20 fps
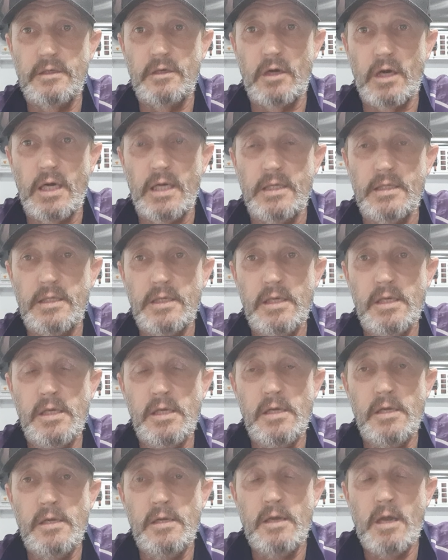All right,
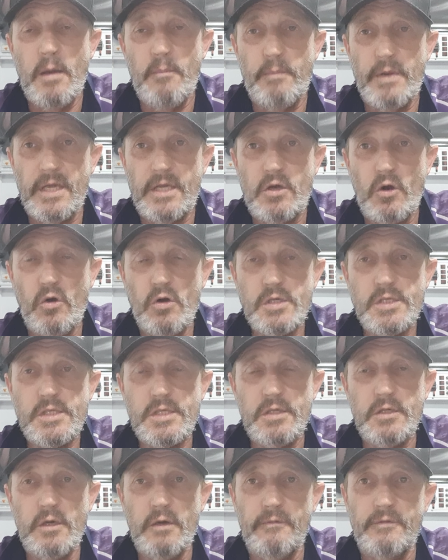
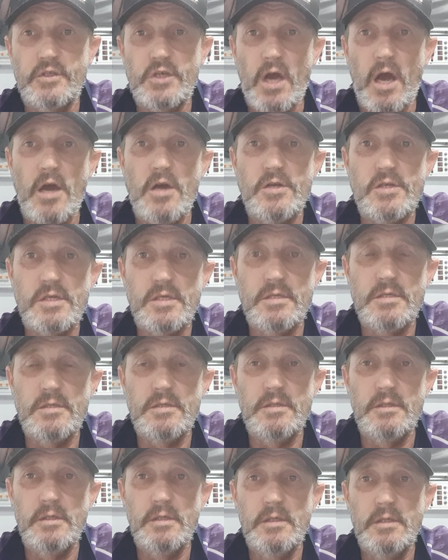because you have
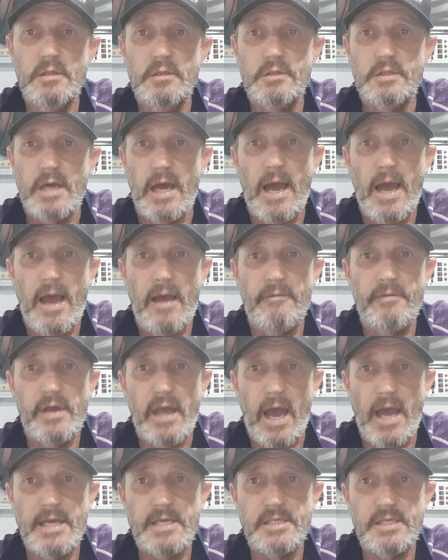chosen to have
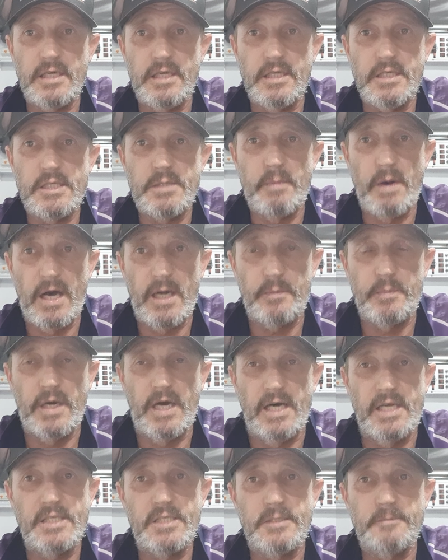the AC
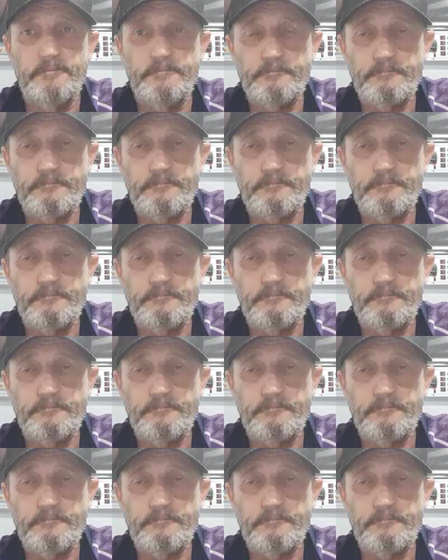SmartPass,